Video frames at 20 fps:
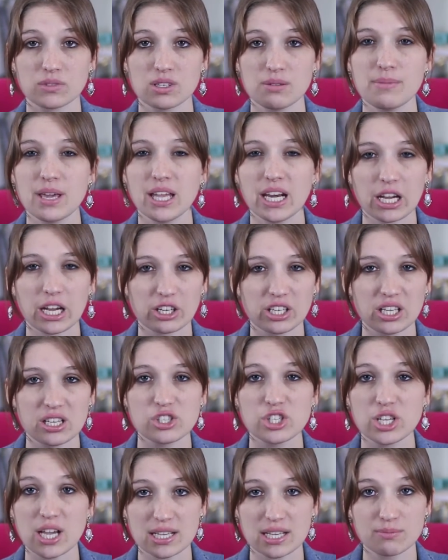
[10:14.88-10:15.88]
main
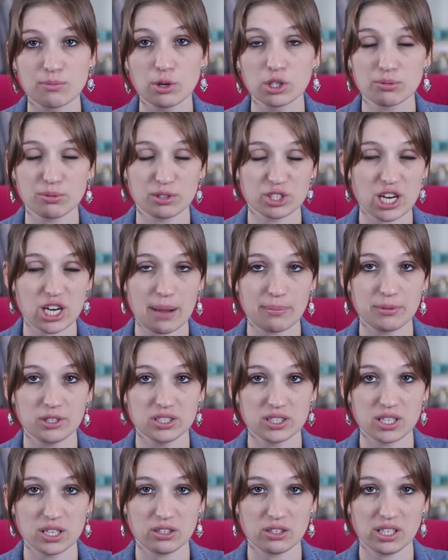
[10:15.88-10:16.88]
areas, she has multiple
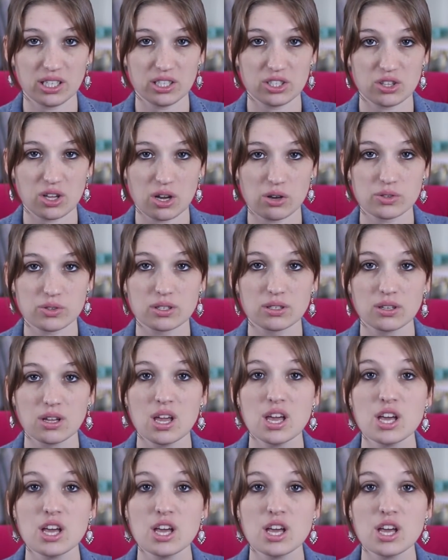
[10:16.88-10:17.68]
chapters under each of those.